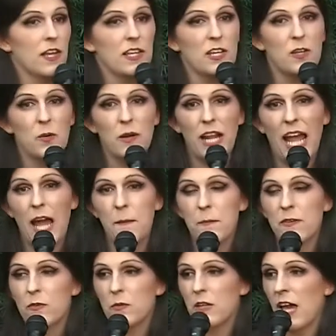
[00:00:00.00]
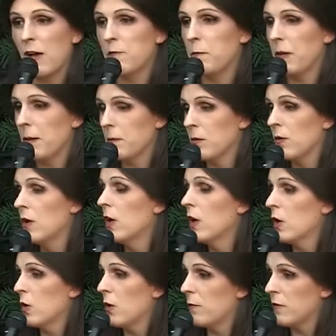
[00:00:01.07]
You know what happens when you have people
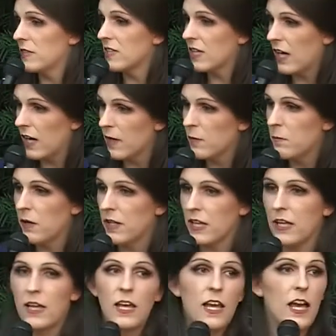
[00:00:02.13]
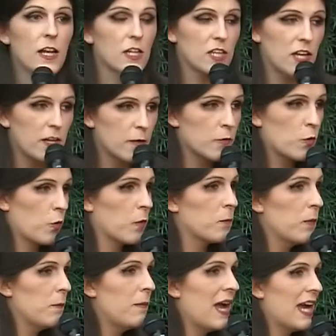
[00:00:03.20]
who have a ton of money and a ton of
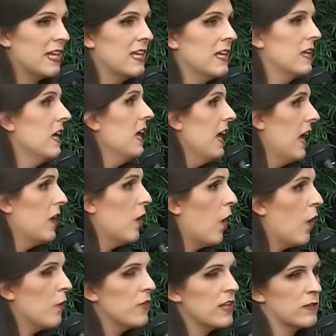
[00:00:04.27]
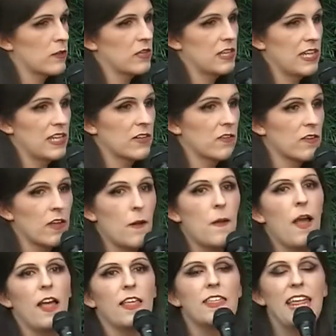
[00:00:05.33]
corporate backing and all the other things?
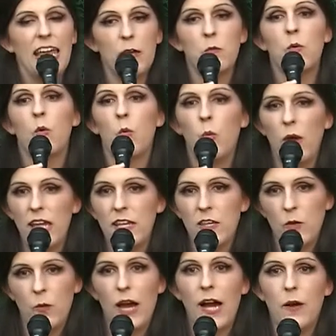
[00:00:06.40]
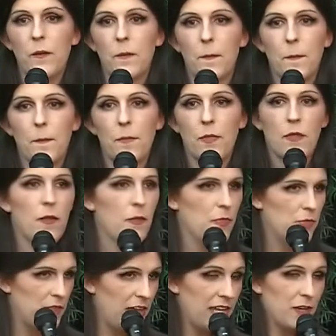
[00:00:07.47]
They will wait you out.
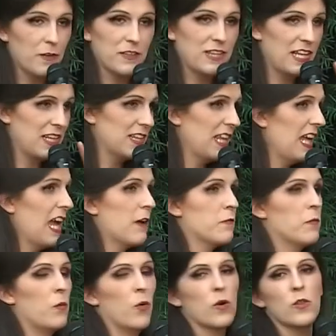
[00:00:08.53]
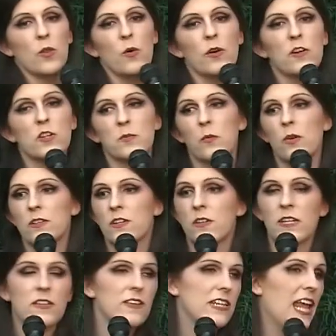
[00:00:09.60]
They have more lawyers, more
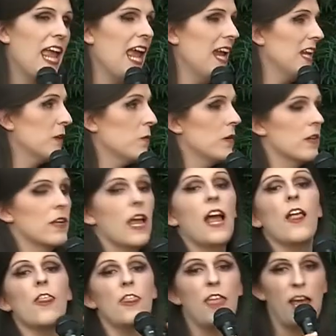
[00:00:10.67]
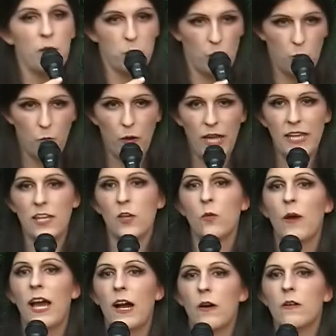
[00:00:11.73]
attorneys than anyone. They will wait
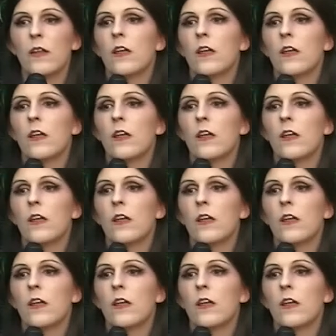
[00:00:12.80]
you out.